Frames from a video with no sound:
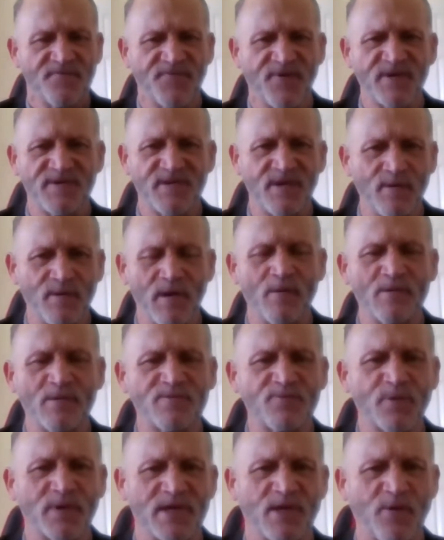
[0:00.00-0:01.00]
first, it
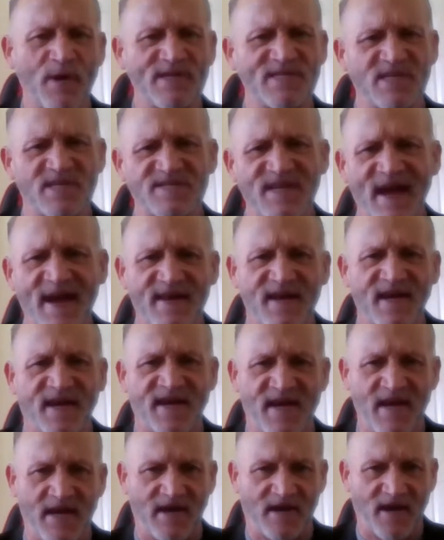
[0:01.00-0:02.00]
was really crazy because I had to
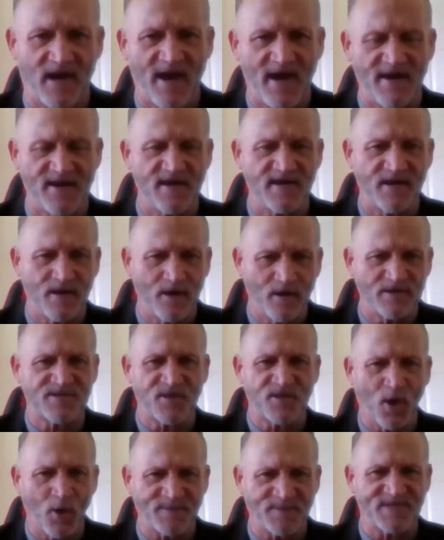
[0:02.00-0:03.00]
kick. I had to, I was
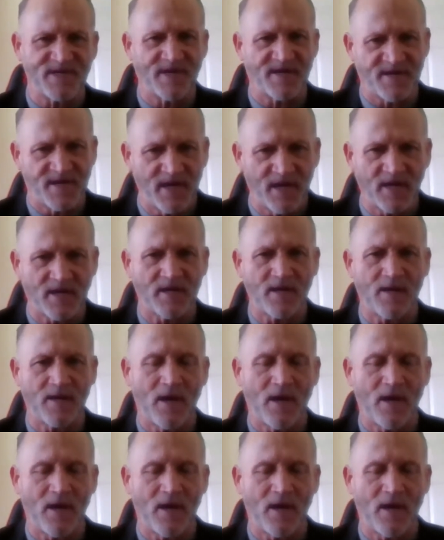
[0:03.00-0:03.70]
dope sick, kick.